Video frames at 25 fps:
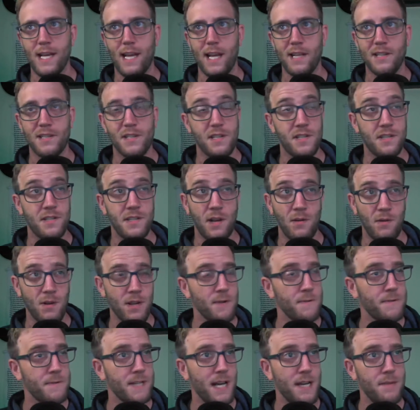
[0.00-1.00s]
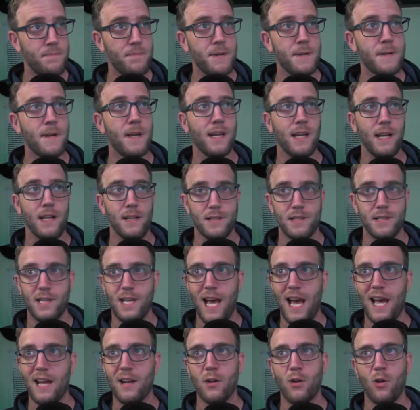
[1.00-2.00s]
against stereotyping, against
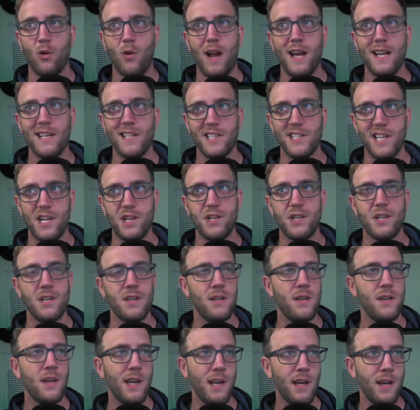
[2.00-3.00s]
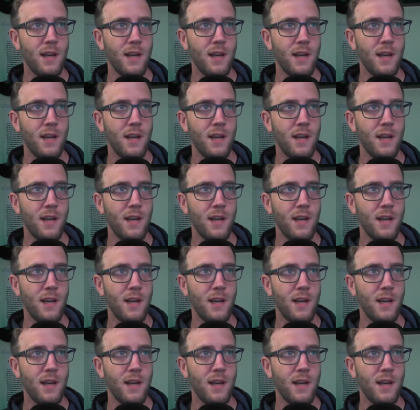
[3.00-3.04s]
categorization,